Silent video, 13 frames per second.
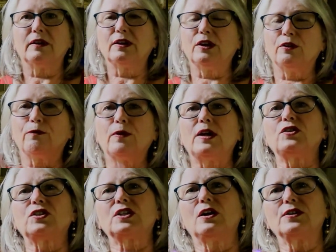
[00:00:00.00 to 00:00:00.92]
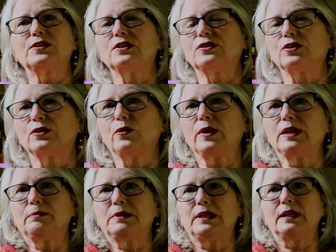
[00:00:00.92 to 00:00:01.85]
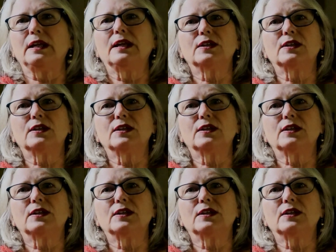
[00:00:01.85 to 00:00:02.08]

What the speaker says: Your fresh salsas are going to be